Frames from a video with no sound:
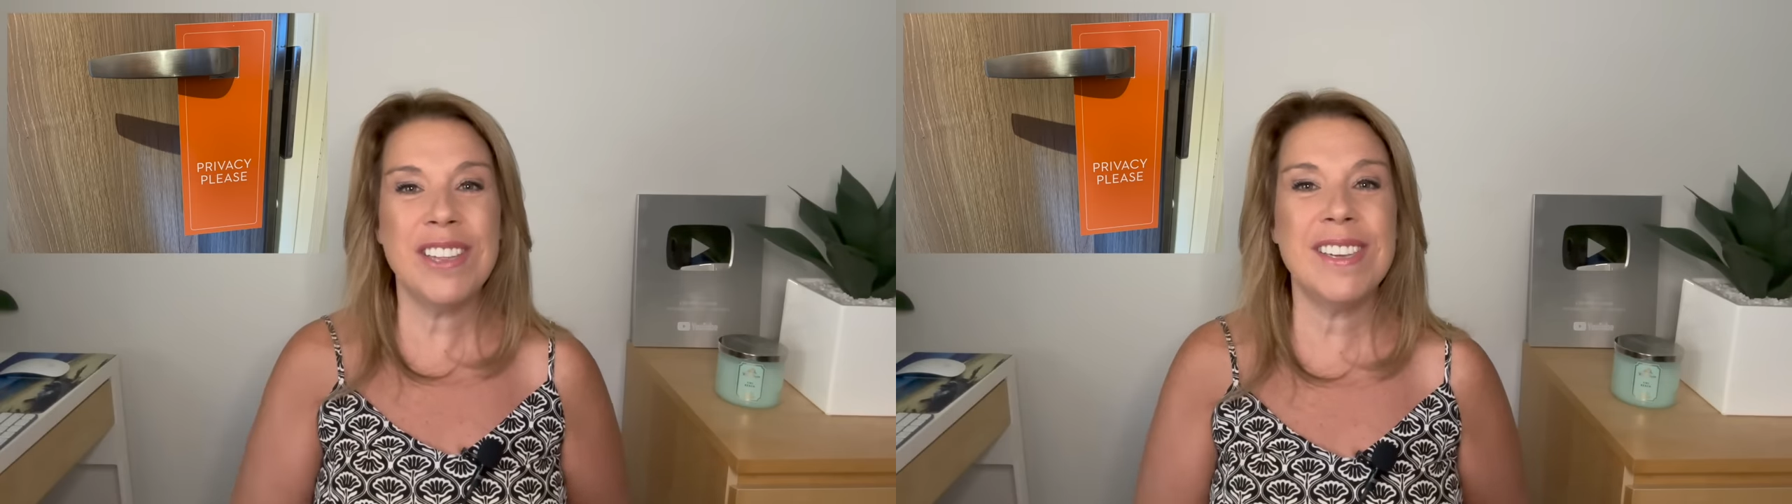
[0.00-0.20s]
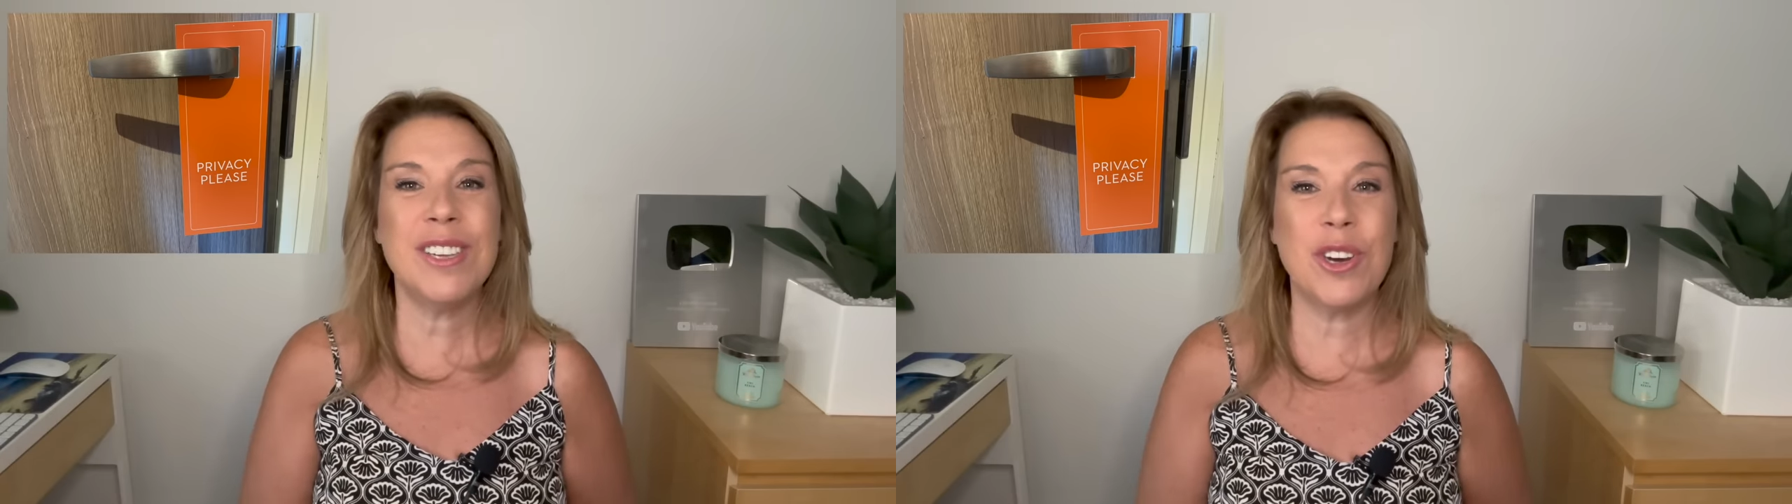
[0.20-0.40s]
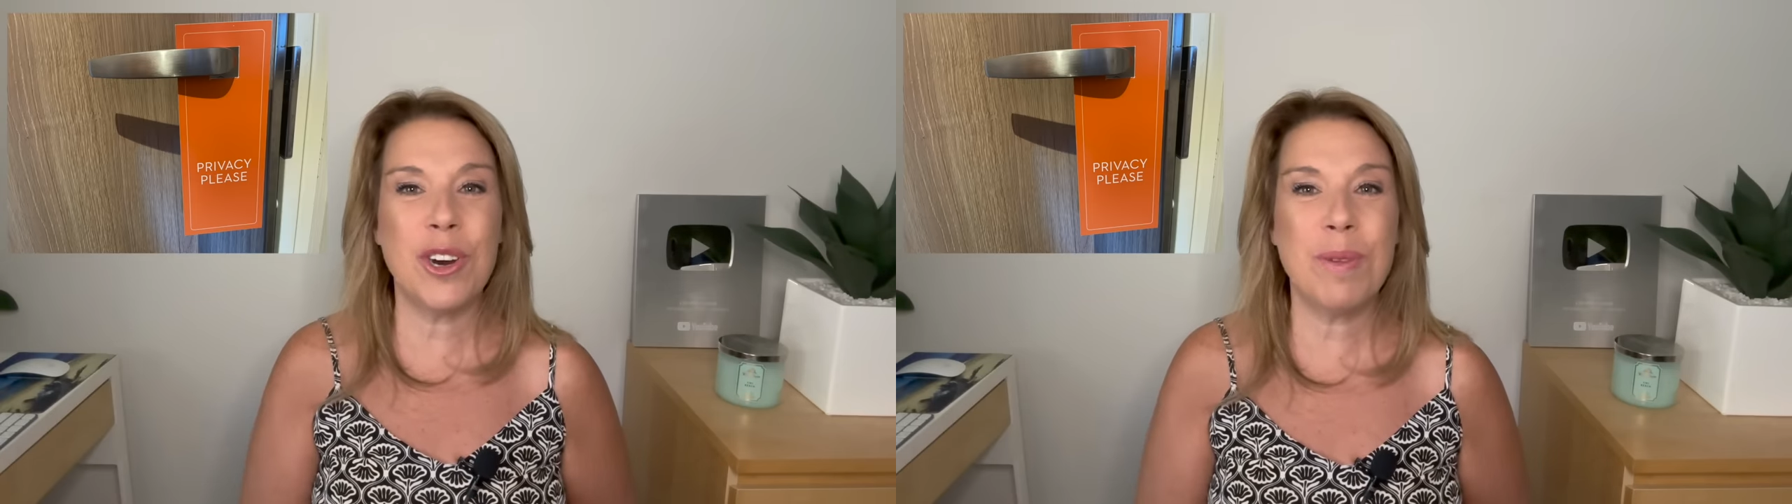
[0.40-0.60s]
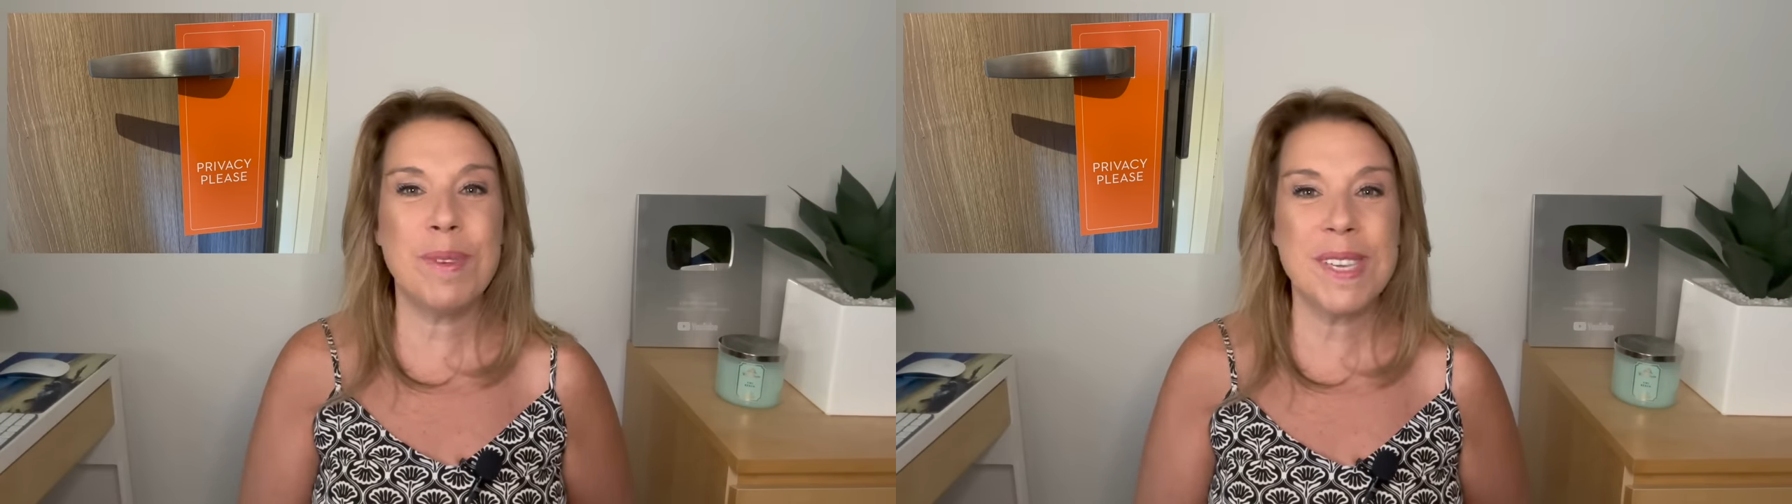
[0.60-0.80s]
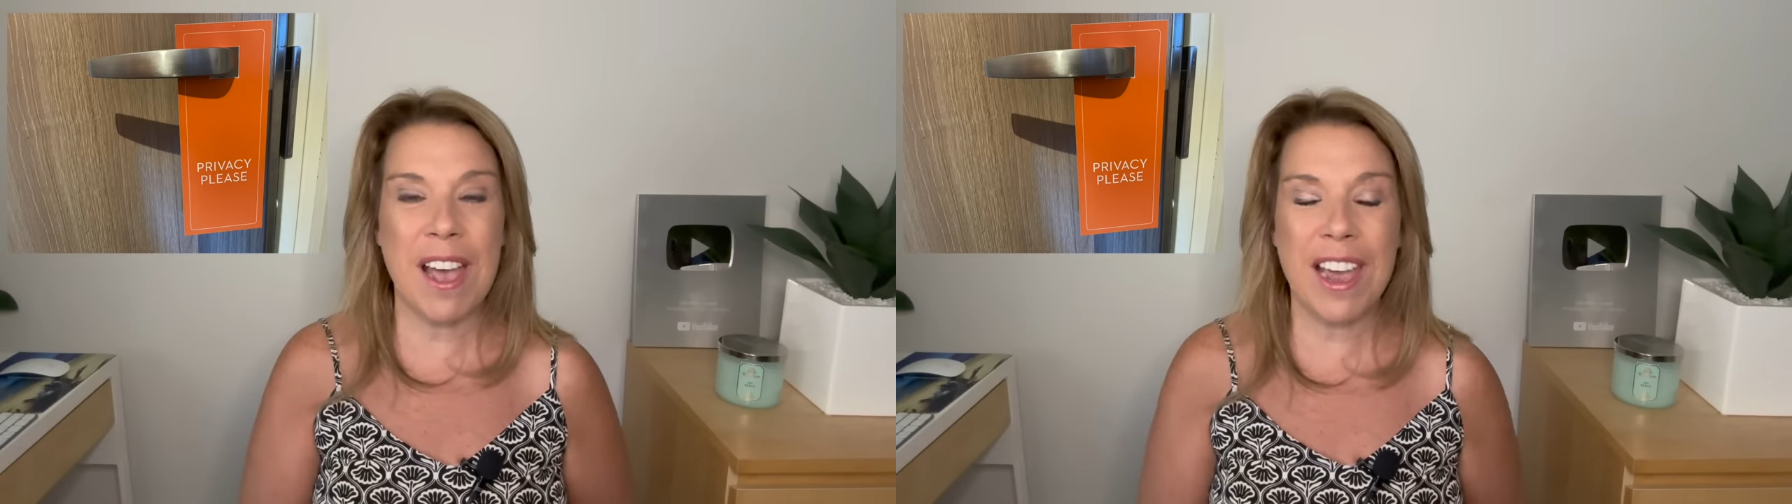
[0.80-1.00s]
disturb
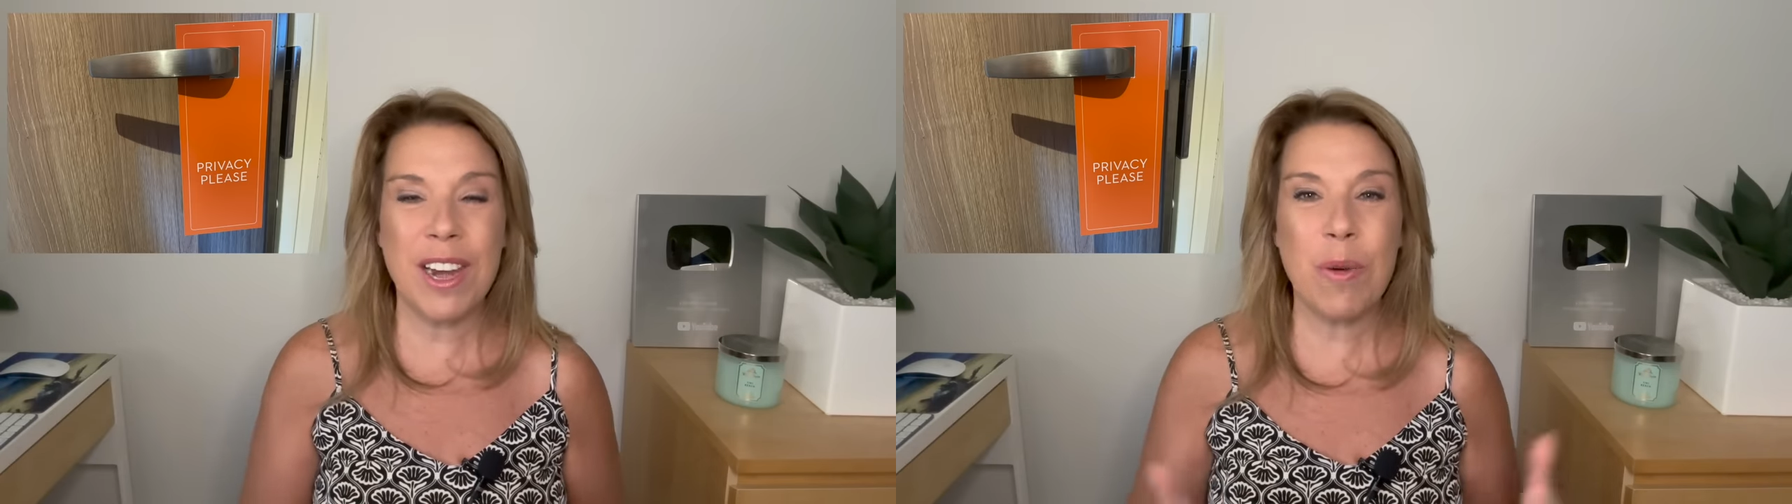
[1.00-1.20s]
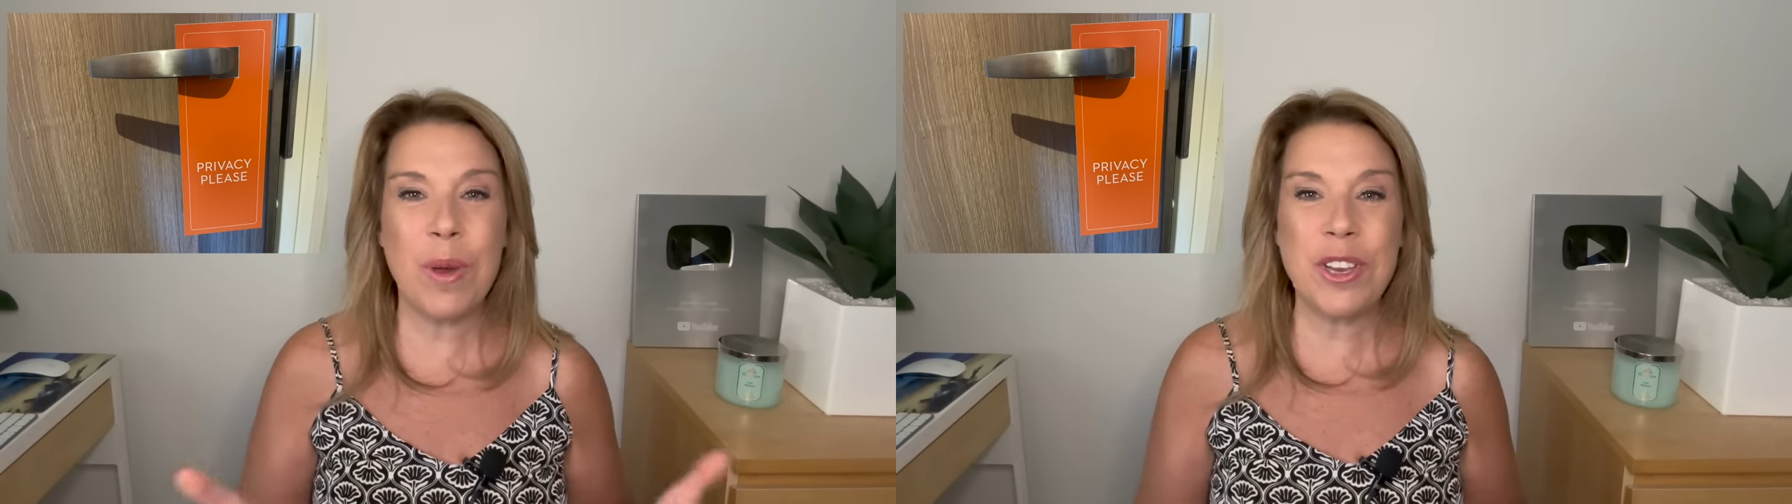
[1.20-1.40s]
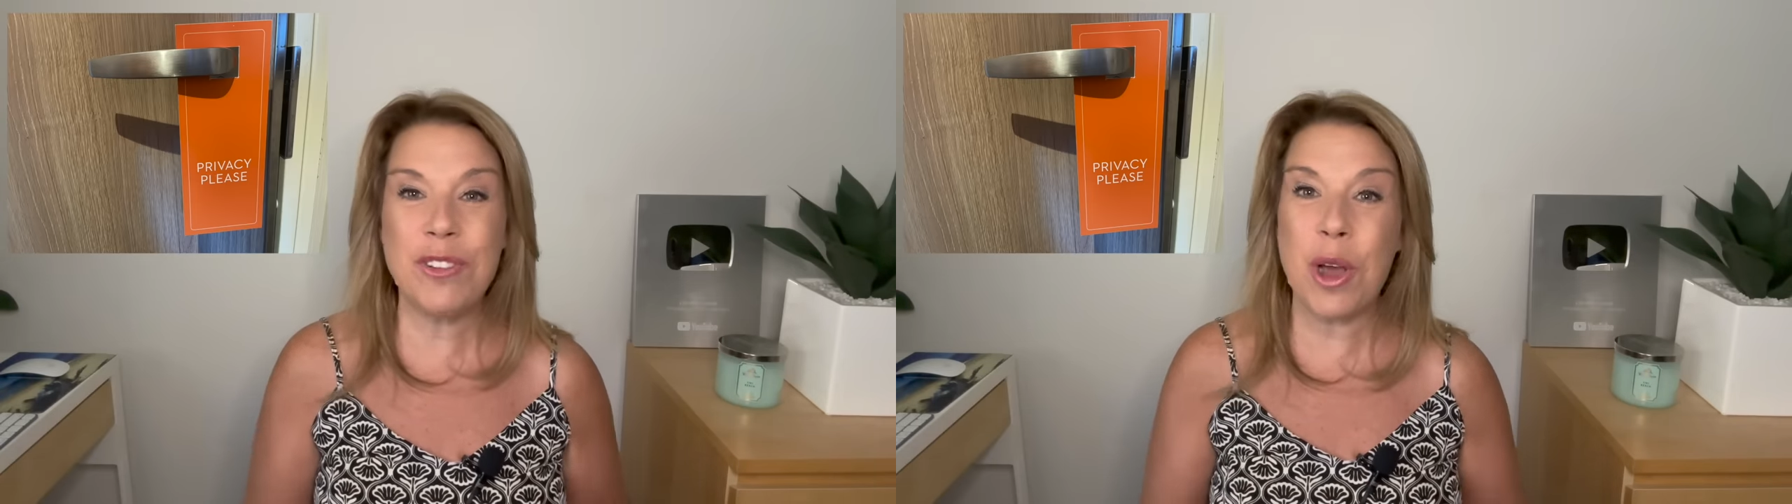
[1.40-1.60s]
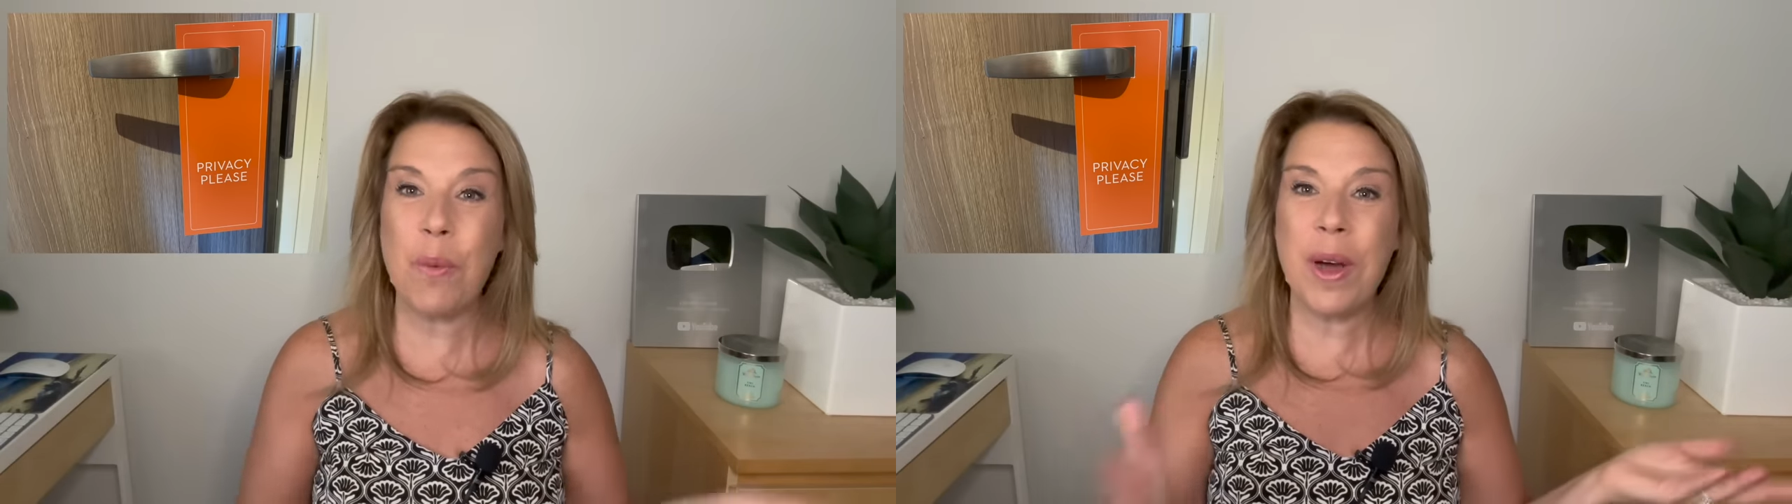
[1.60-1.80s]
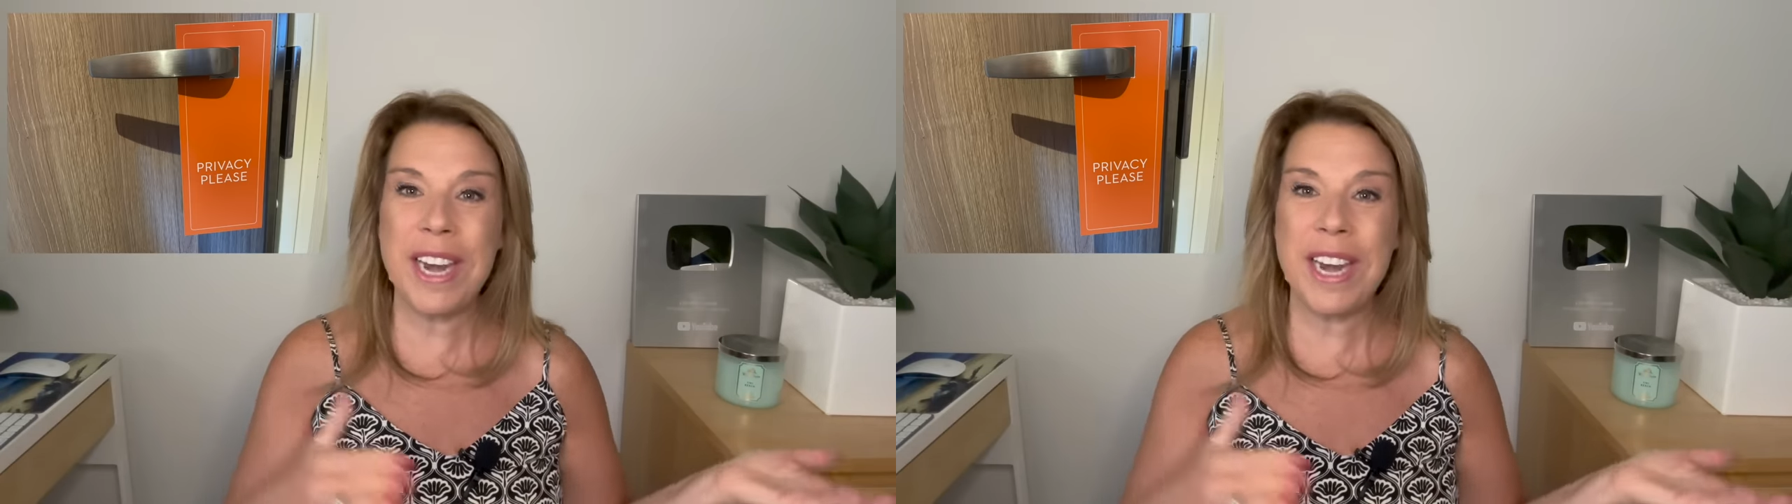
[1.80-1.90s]
sign when you don't want